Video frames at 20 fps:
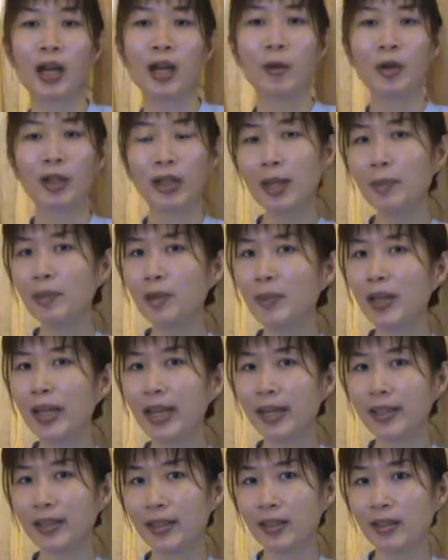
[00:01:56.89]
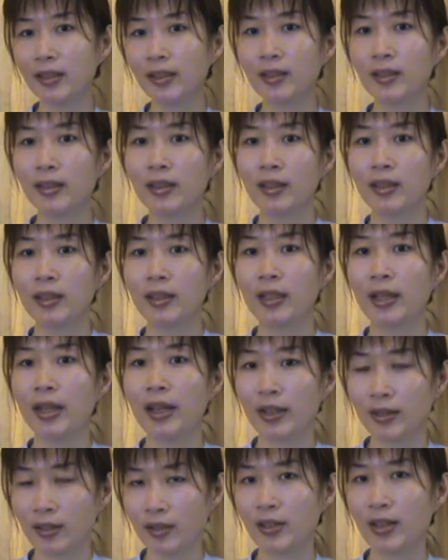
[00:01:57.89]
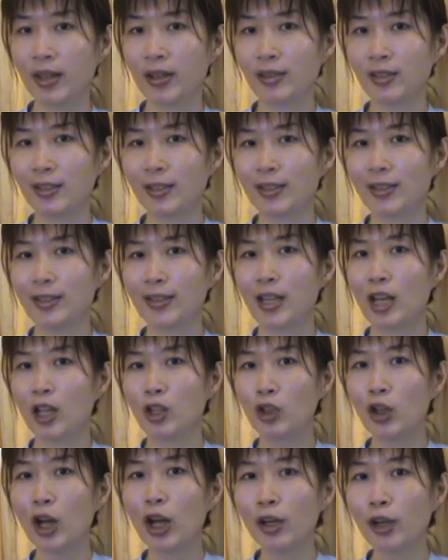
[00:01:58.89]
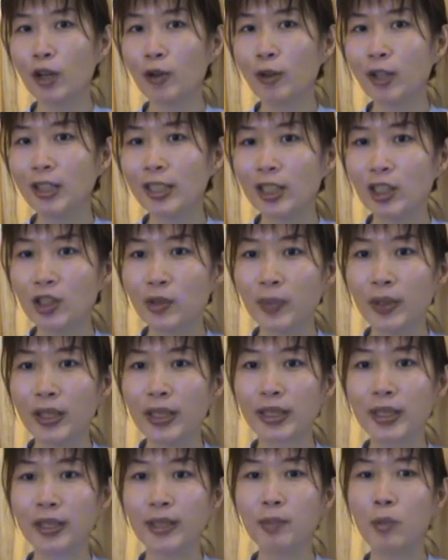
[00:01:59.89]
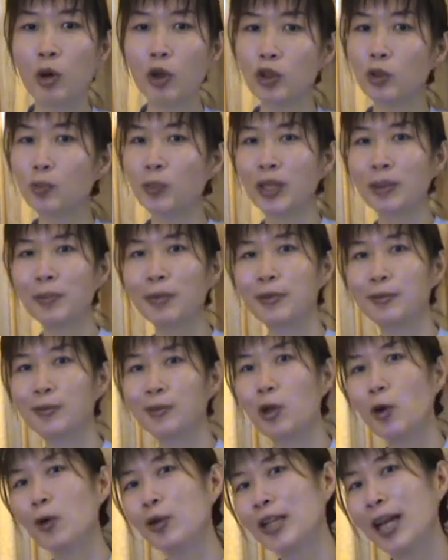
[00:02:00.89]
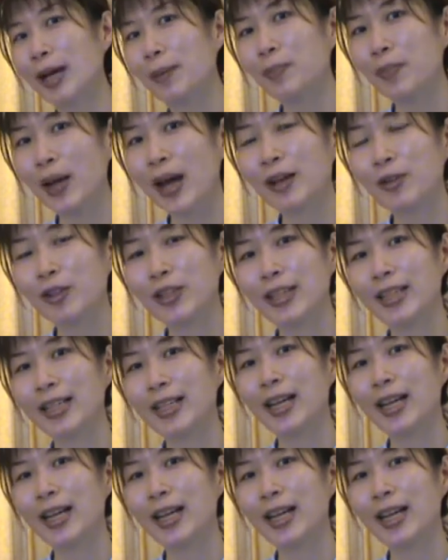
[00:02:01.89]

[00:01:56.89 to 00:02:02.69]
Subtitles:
Well, let me make another sentence. Generally speaking, most people don't get married